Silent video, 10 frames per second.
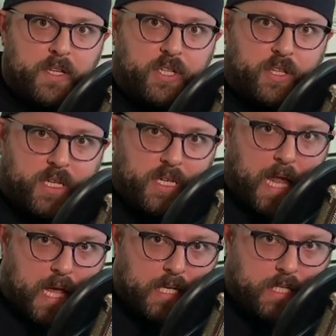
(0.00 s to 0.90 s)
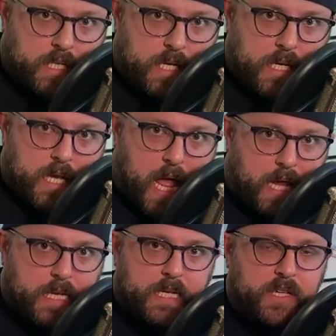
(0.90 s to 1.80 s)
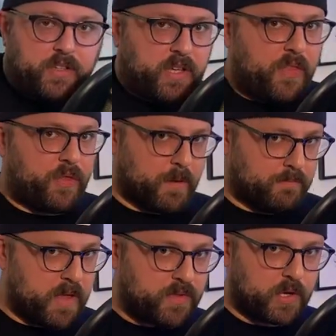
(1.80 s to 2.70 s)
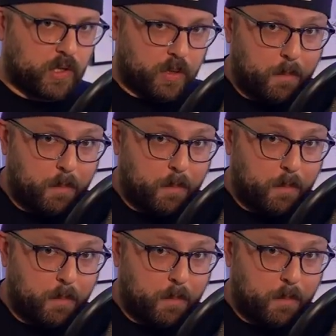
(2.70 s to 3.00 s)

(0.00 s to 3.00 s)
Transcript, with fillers: to the 1990s and the mythical